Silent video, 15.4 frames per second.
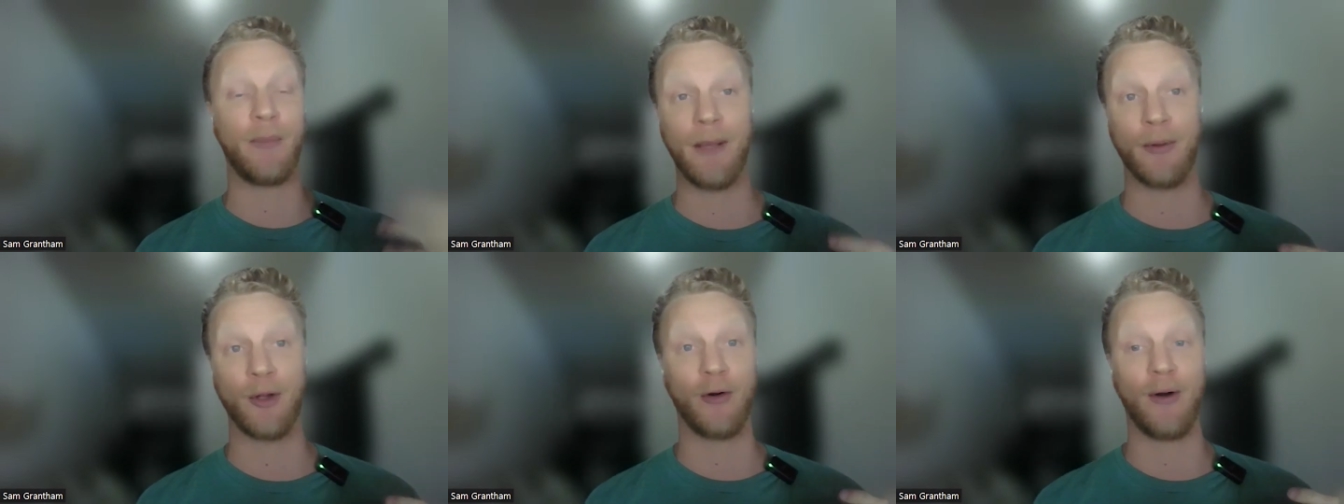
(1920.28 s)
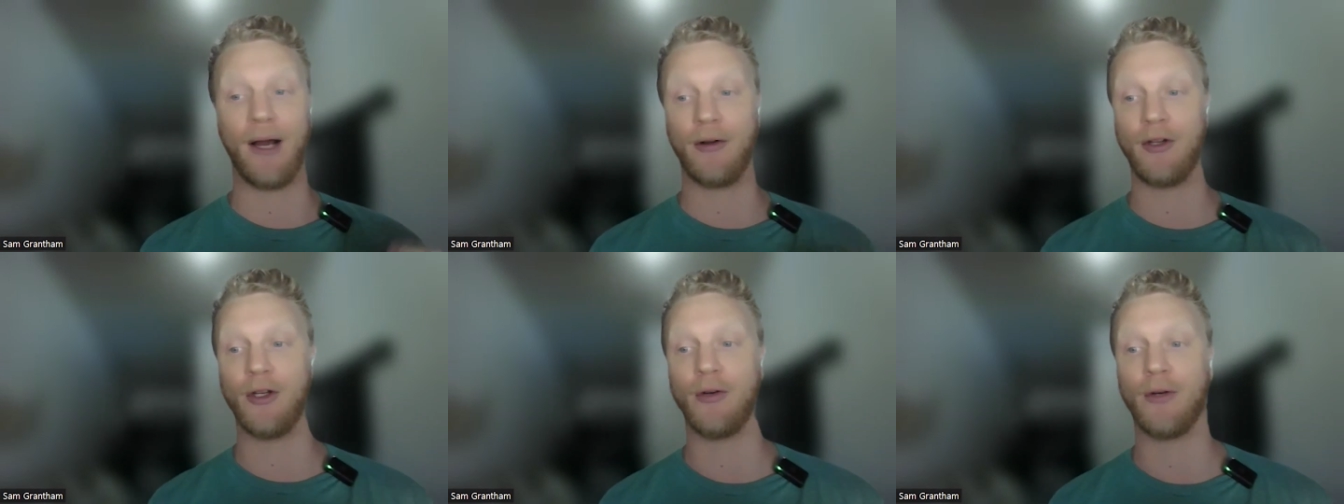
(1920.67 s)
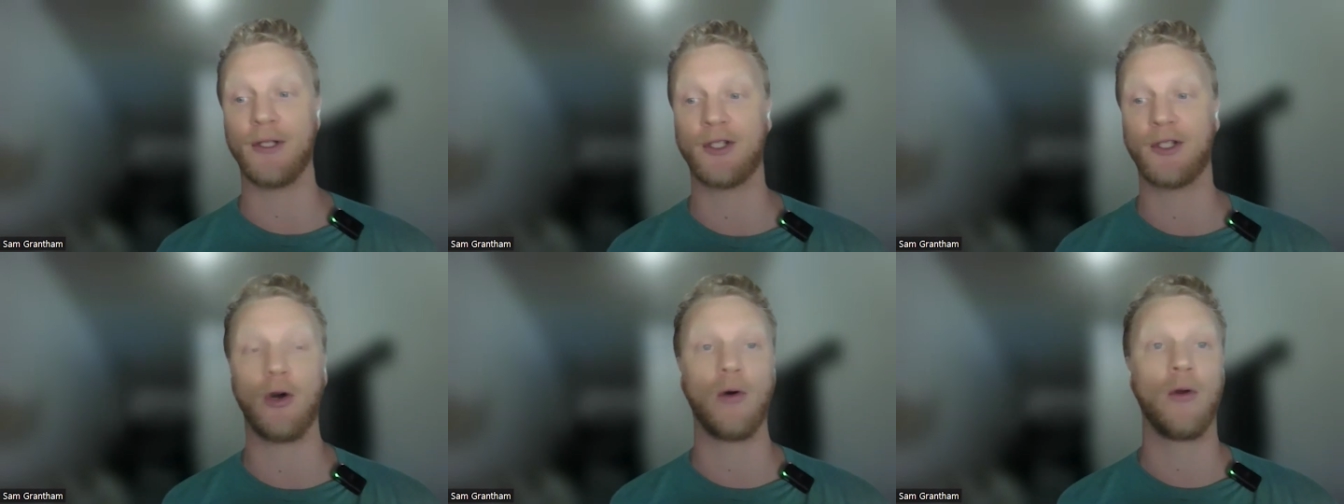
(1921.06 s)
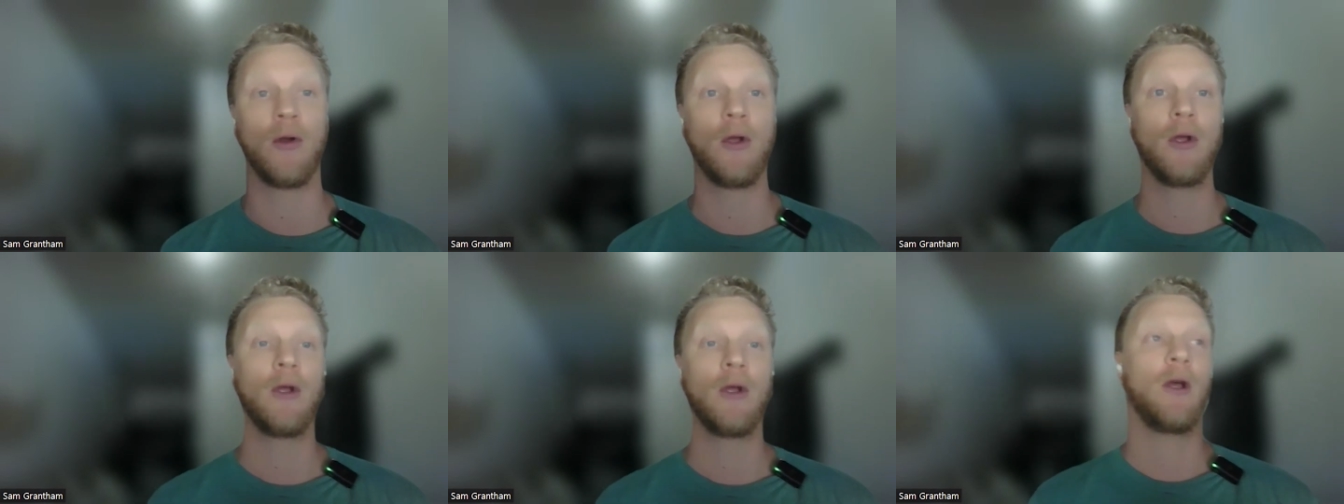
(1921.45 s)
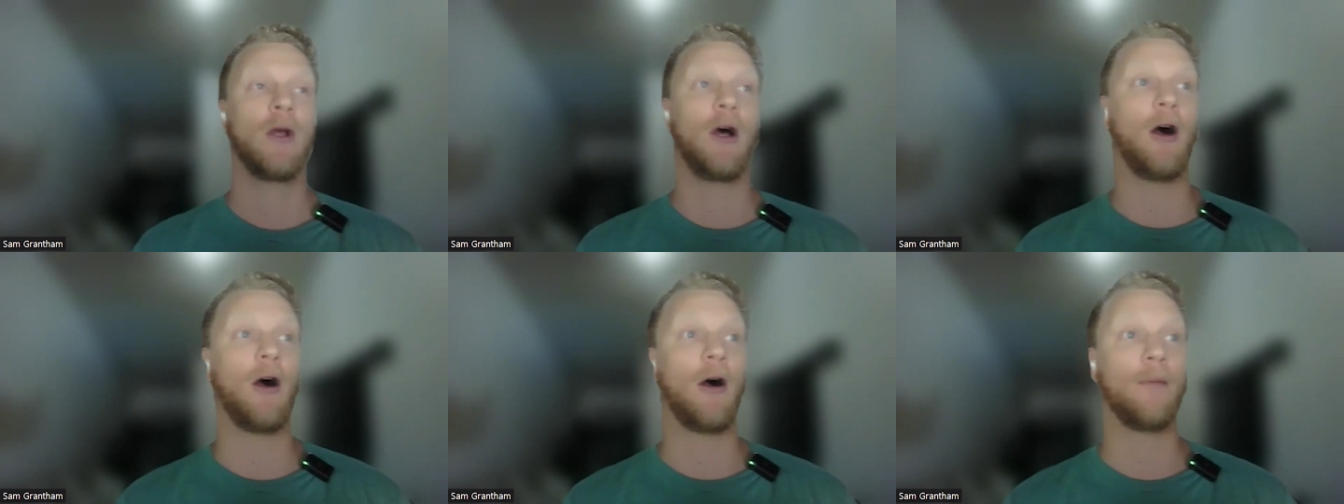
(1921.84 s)
and the people around you. And so,
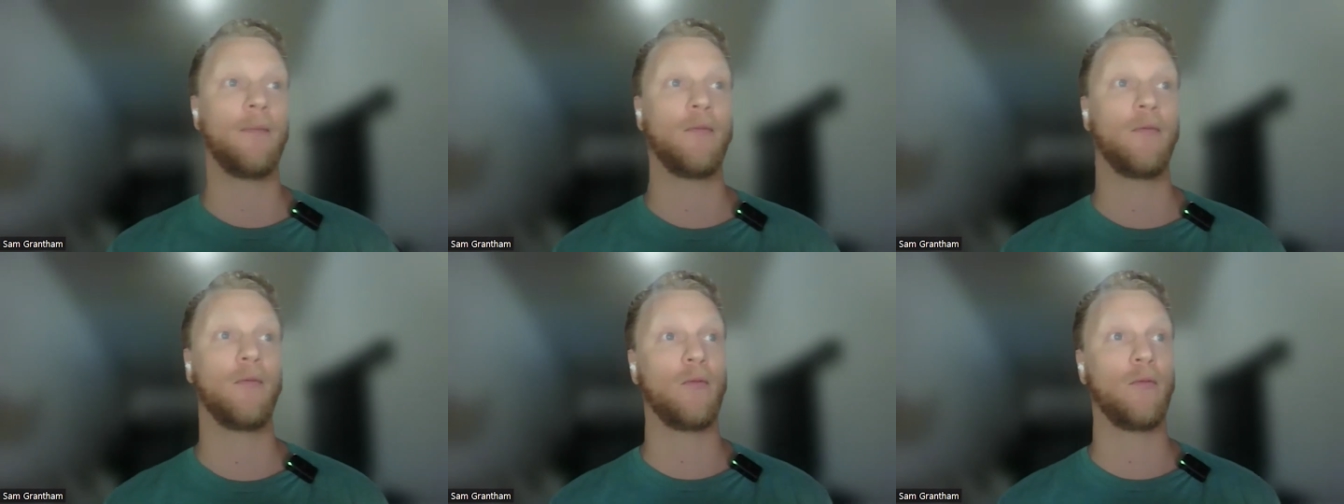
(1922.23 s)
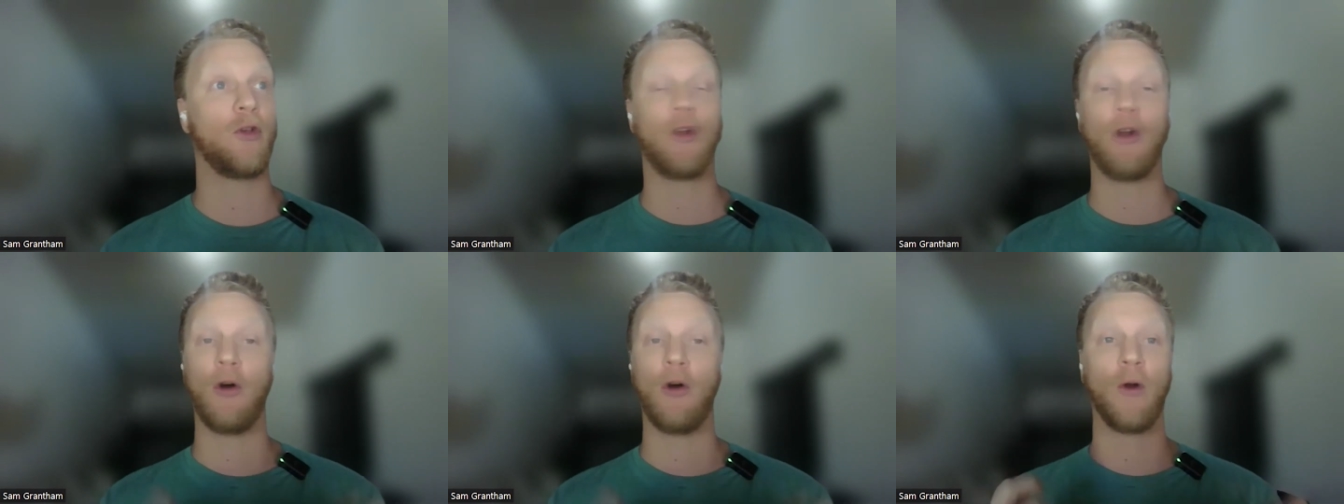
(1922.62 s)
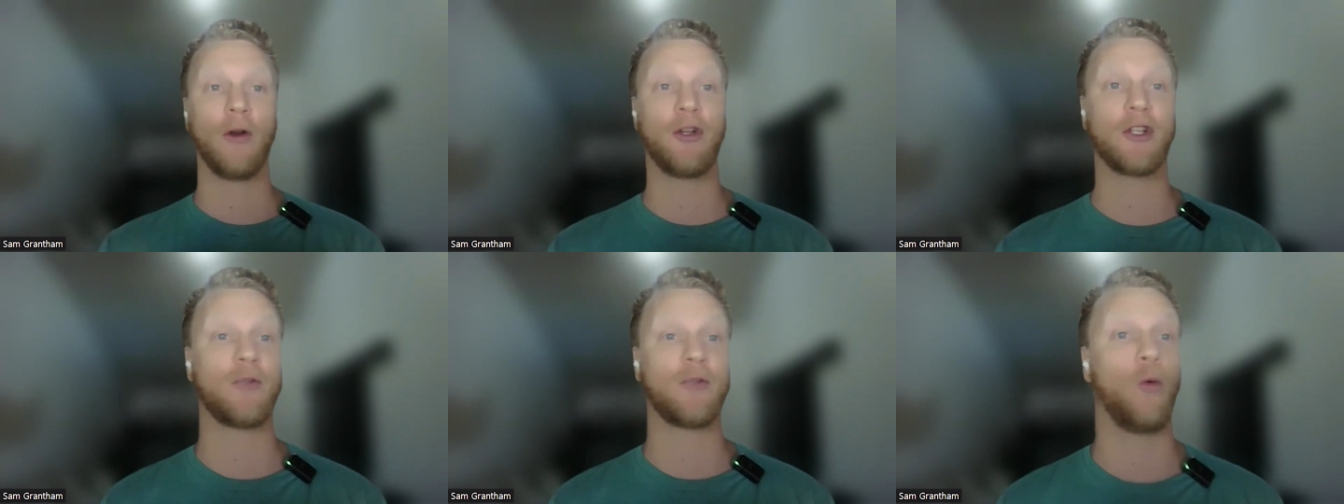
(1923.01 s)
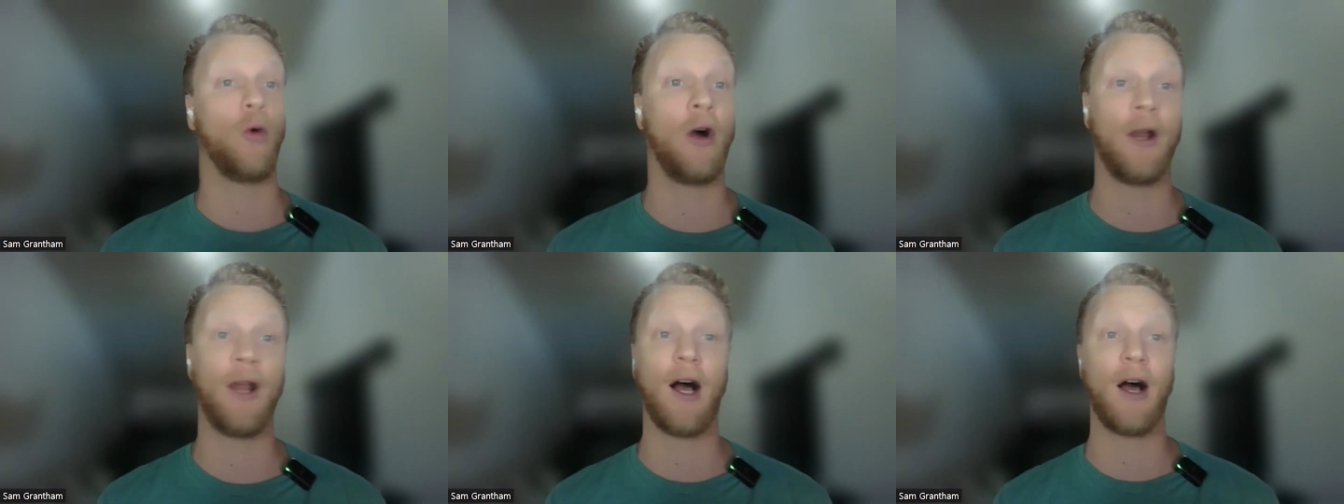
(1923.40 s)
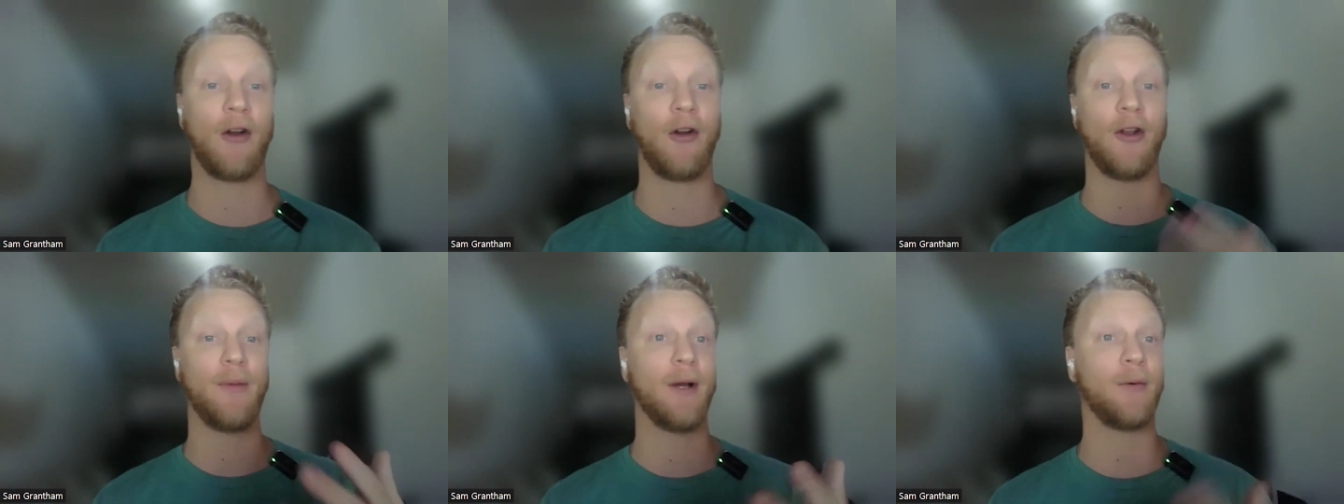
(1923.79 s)
we're just
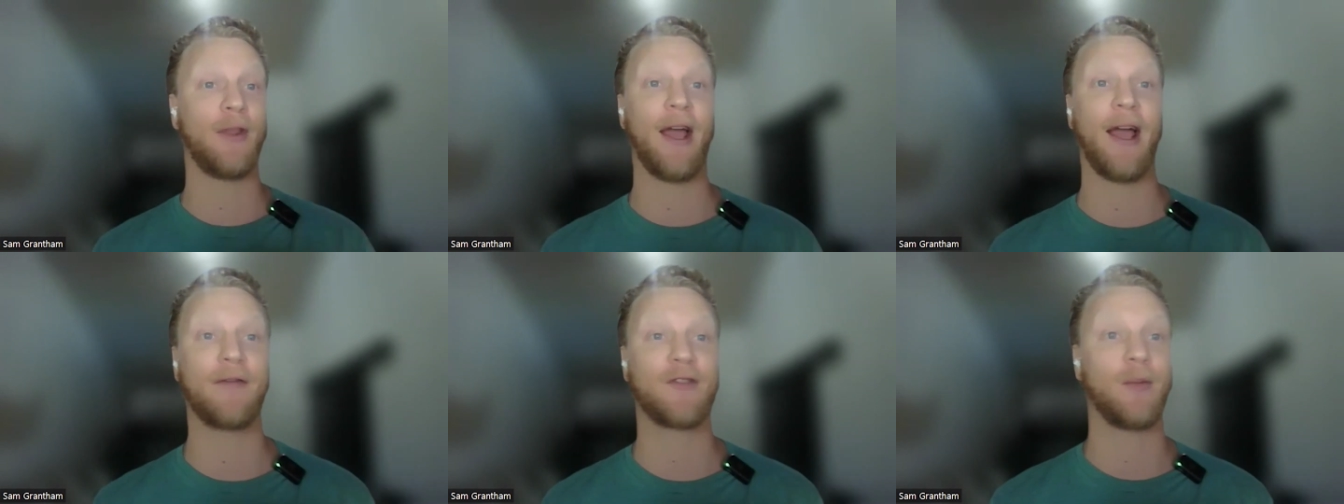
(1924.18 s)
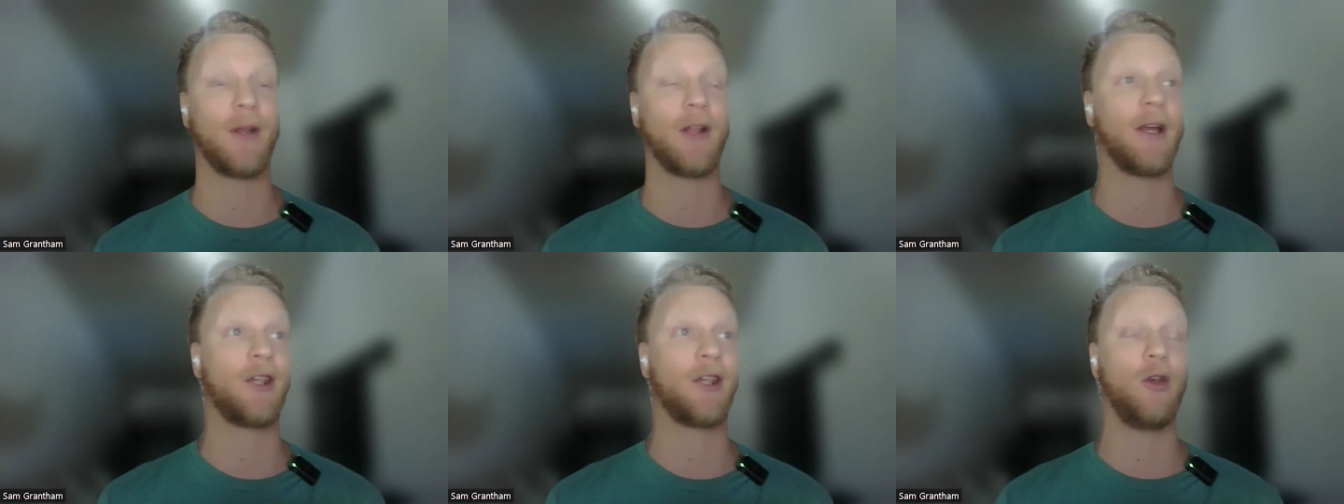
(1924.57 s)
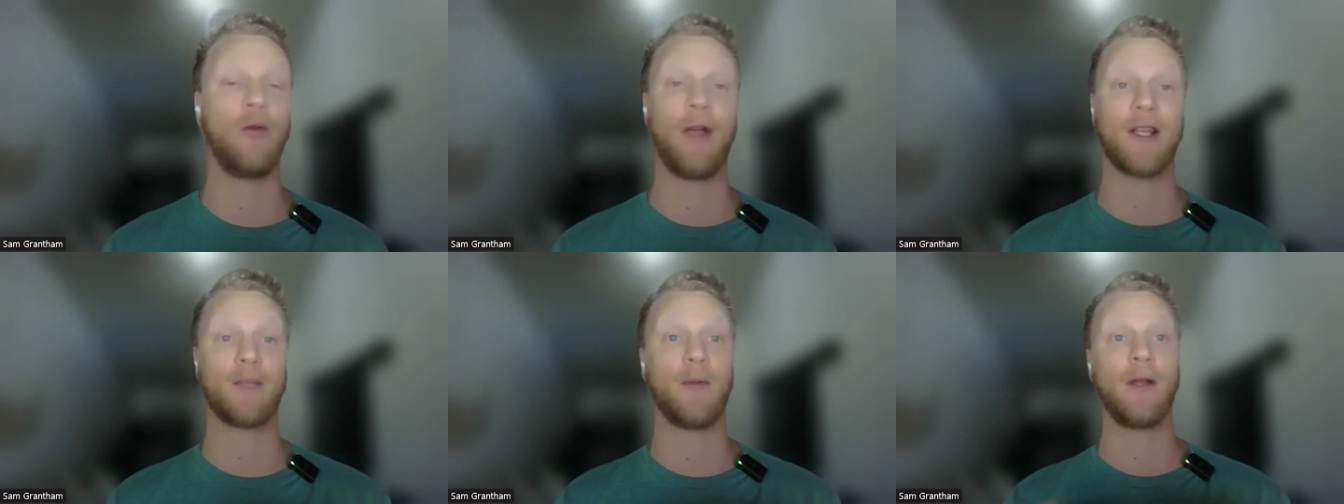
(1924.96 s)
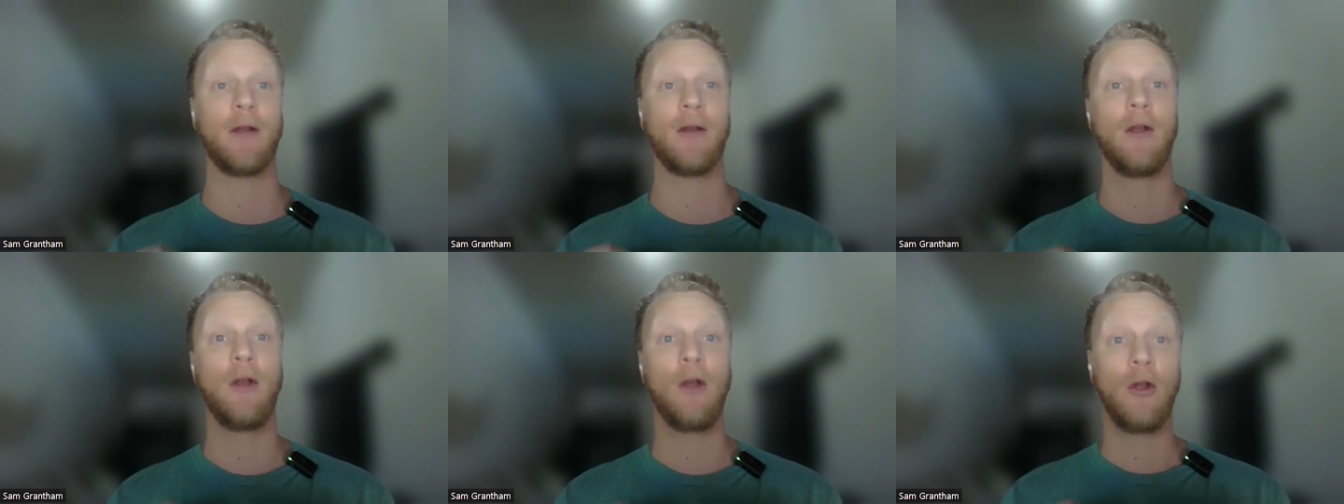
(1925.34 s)
honored to be able to have somebody like you that's been